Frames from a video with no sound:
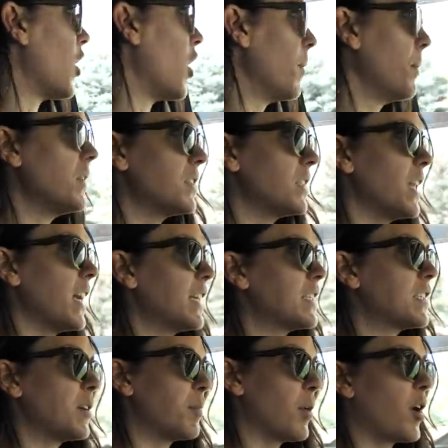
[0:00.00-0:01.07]
almost like
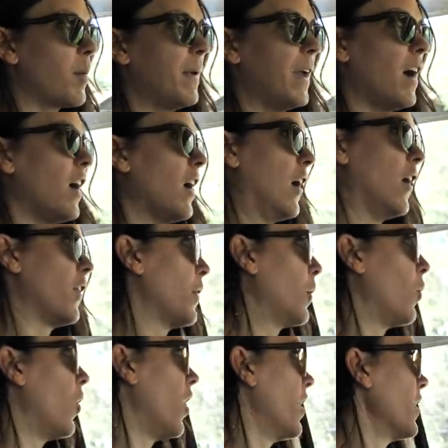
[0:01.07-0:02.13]
suburbia on the
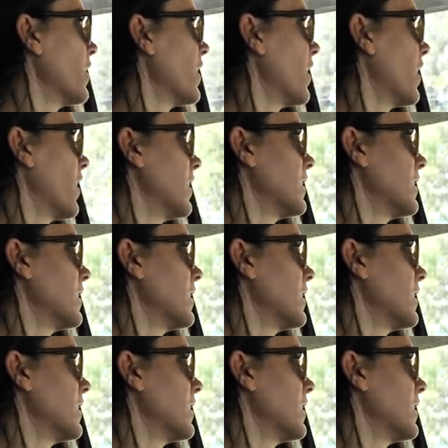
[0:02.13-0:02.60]
water.